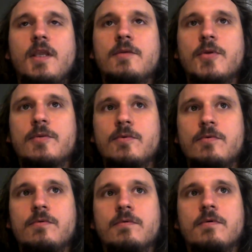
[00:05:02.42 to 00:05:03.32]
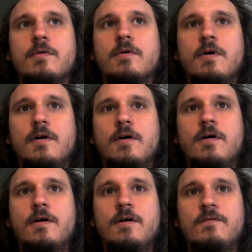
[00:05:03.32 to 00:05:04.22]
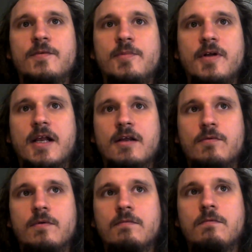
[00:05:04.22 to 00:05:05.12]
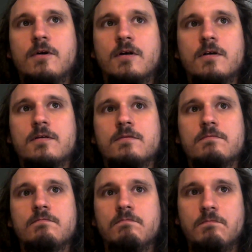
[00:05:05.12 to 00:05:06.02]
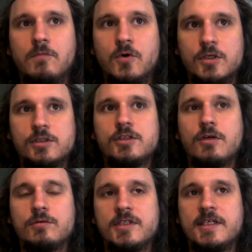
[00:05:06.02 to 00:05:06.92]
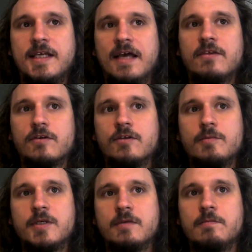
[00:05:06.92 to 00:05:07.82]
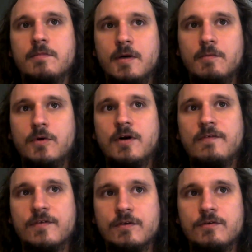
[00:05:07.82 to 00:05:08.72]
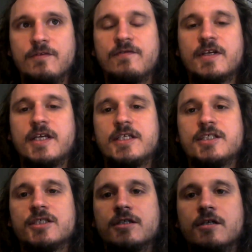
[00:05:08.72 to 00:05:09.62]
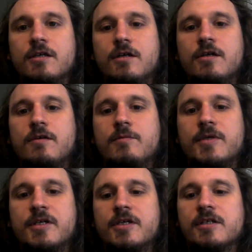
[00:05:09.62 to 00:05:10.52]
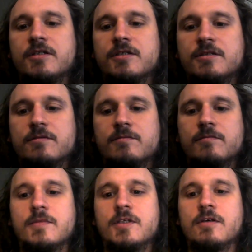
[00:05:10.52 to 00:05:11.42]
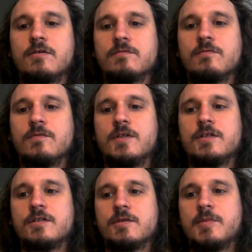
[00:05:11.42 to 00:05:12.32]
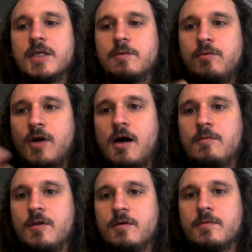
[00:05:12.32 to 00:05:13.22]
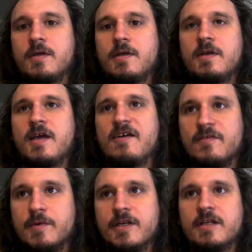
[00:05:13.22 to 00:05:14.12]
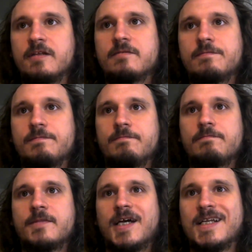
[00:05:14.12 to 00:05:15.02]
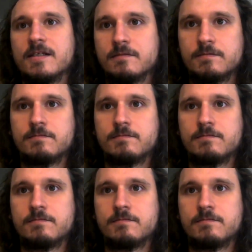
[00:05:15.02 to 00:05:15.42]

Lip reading: And people of the planet will work more so together. There'll be a more of a unification because, when there's a bigger problem, everybody kind of